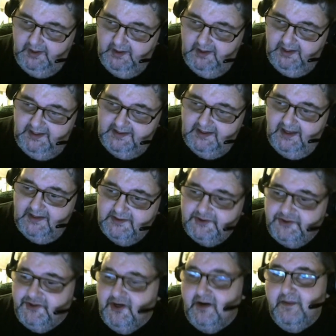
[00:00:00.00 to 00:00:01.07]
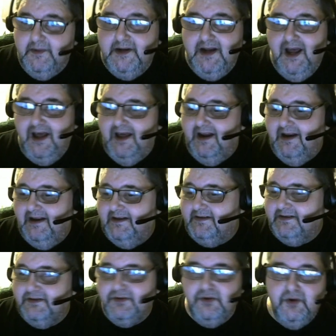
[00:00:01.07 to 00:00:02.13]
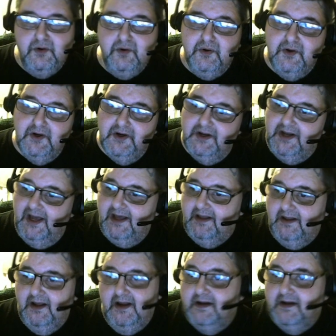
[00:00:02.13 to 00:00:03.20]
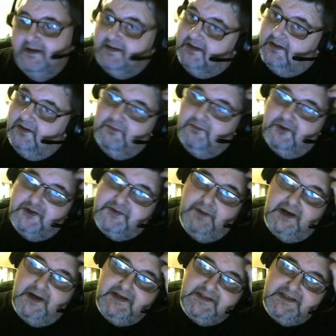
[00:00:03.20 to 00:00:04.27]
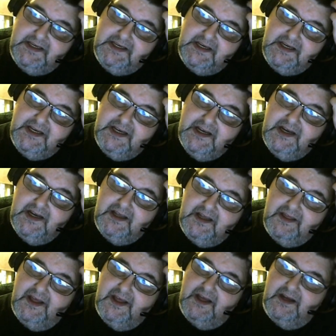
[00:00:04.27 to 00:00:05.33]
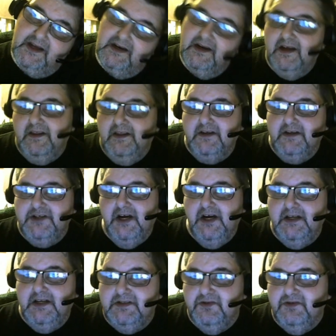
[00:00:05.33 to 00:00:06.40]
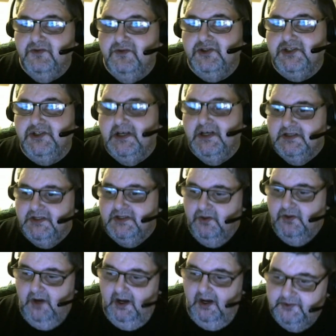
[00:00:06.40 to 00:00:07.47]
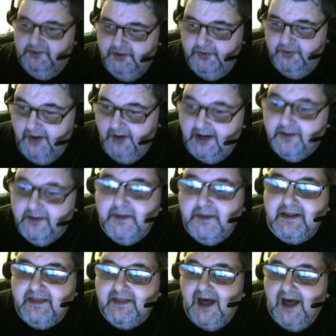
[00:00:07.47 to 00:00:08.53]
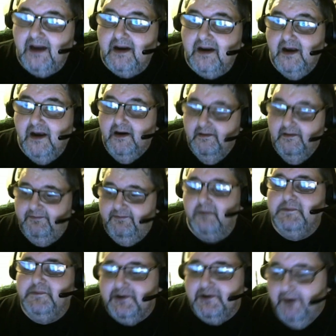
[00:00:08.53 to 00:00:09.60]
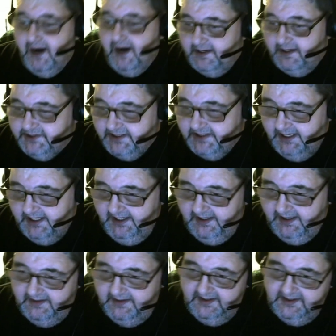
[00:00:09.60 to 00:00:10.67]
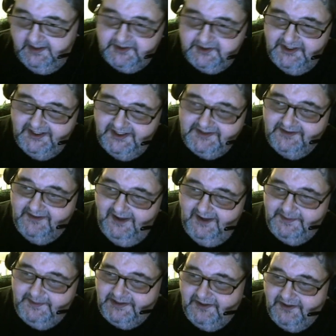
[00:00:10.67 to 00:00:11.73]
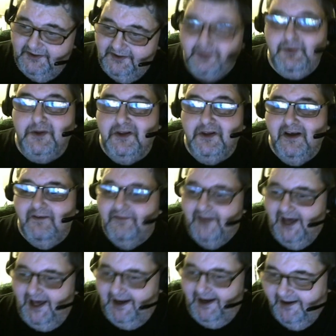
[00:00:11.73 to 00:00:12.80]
It's German, and it's so good. It's a little more spicy than Chinese noodles. So I'll show you how to make that from scratch in this schnitzel episode. You will love that.